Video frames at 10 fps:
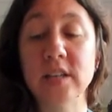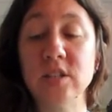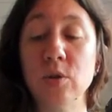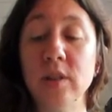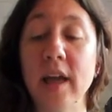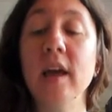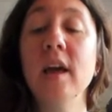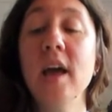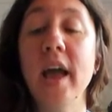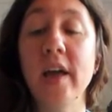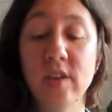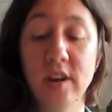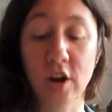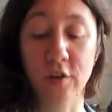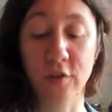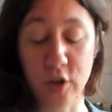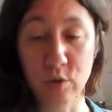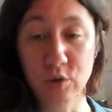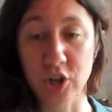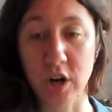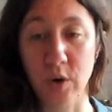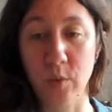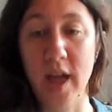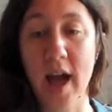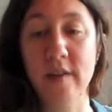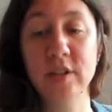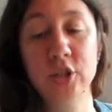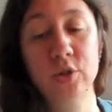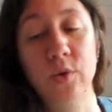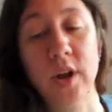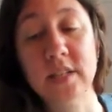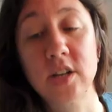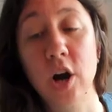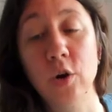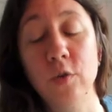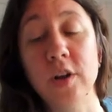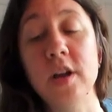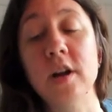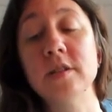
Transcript: So like in the near future, we have this grace card over here.